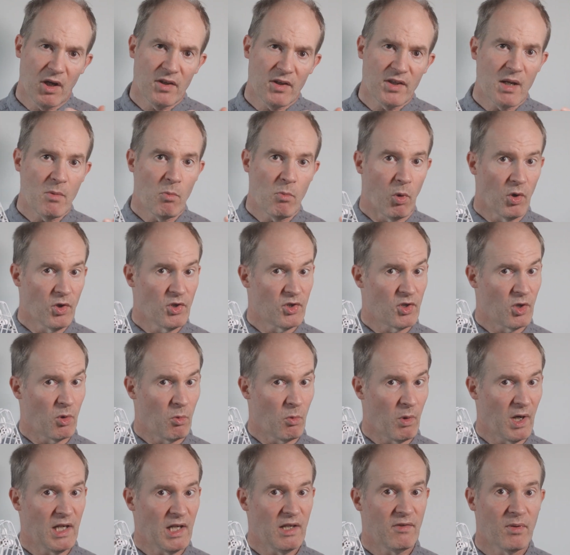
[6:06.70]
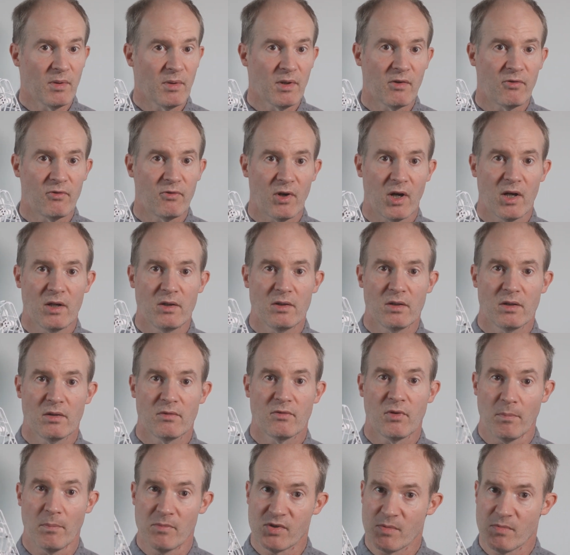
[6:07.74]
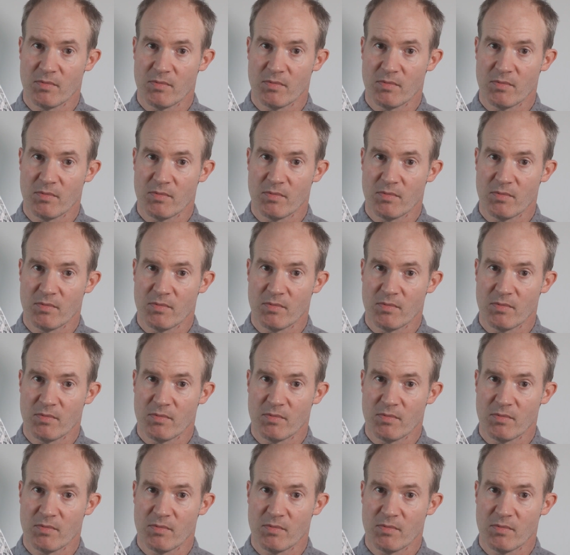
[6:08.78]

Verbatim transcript: might then wander away from the phone from